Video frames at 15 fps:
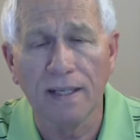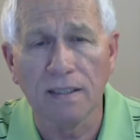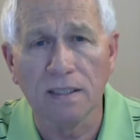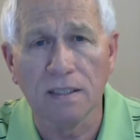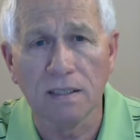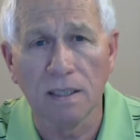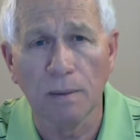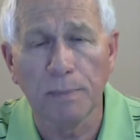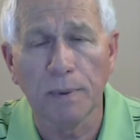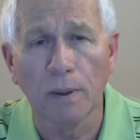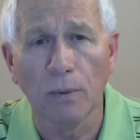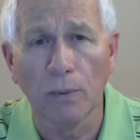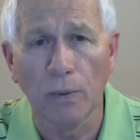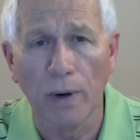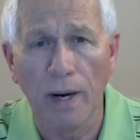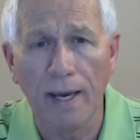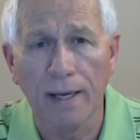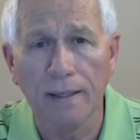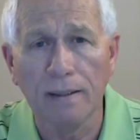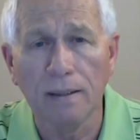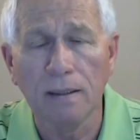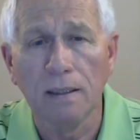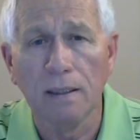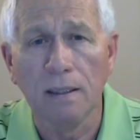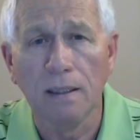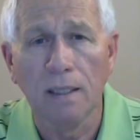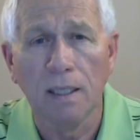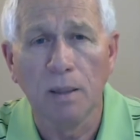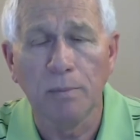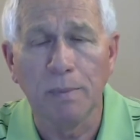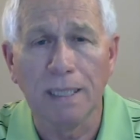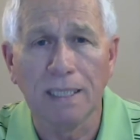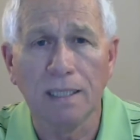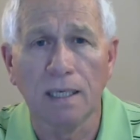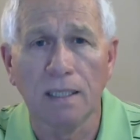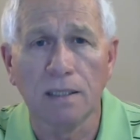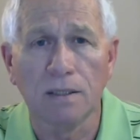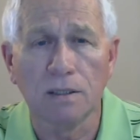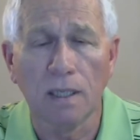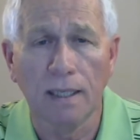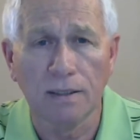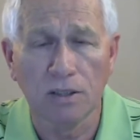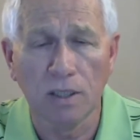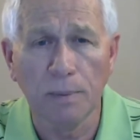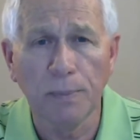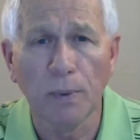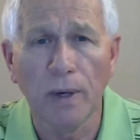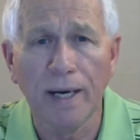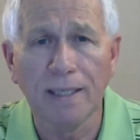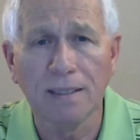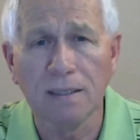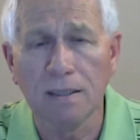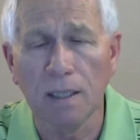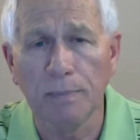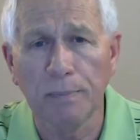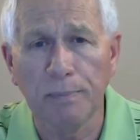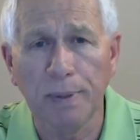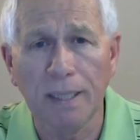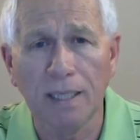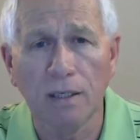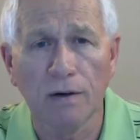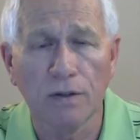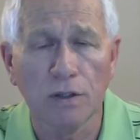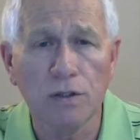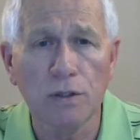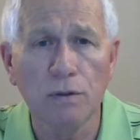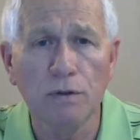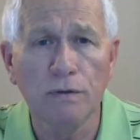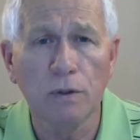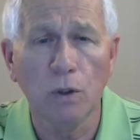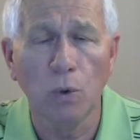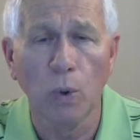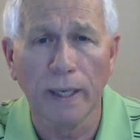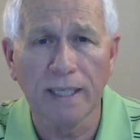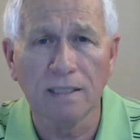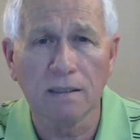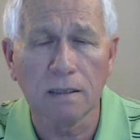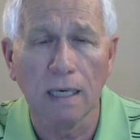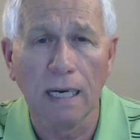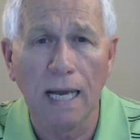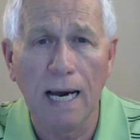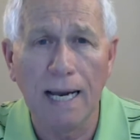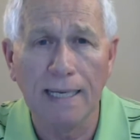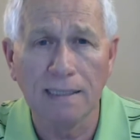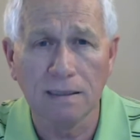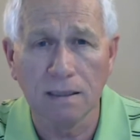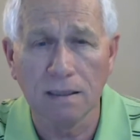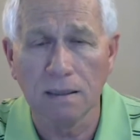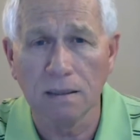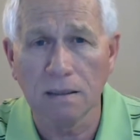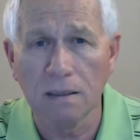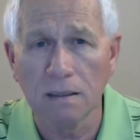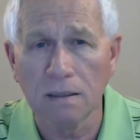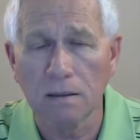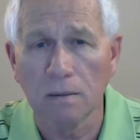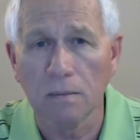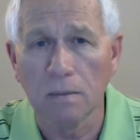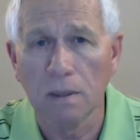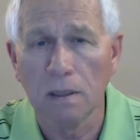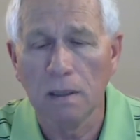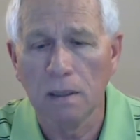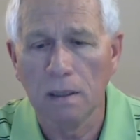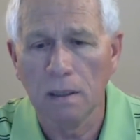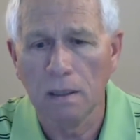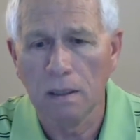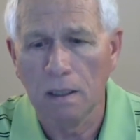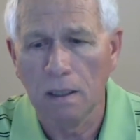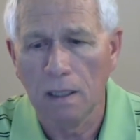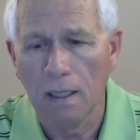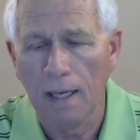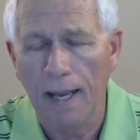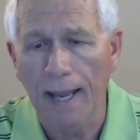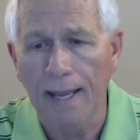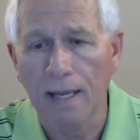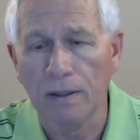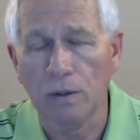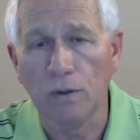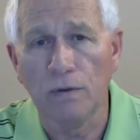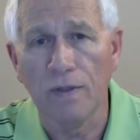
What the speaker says: zip red and zip red and zip pink are the 2 quickest lines in the system. And